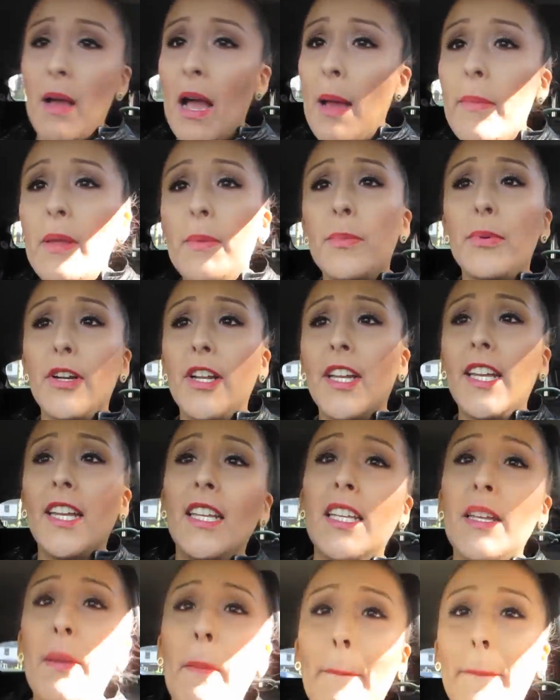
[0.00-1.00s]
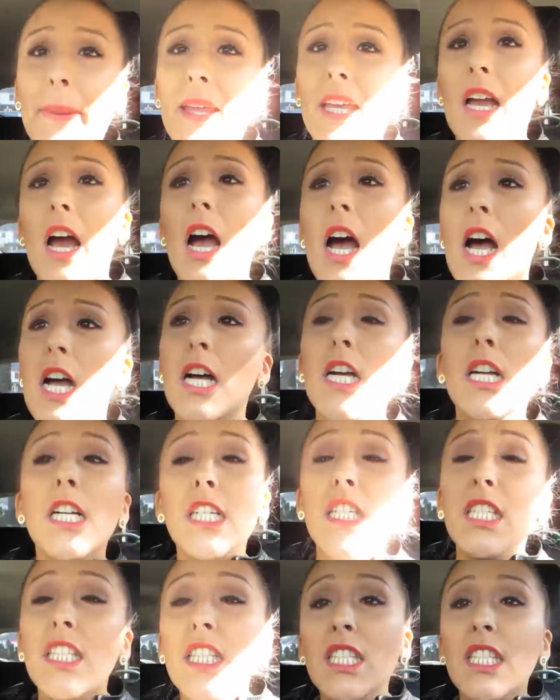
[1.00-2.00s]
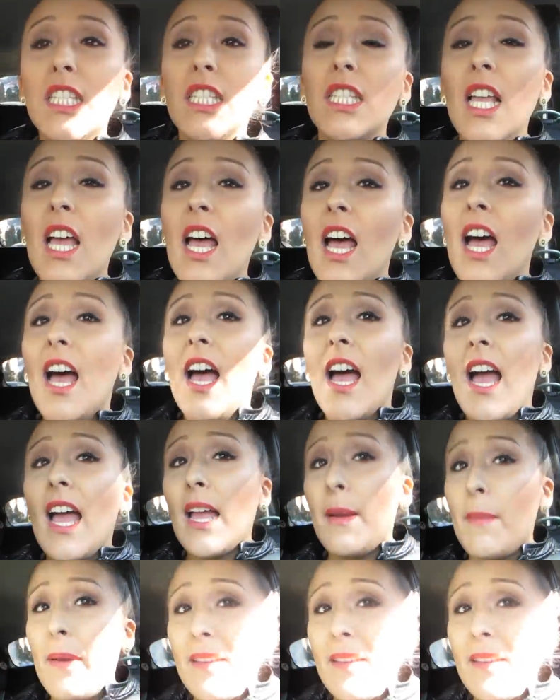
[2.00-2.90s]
mommy brain because I got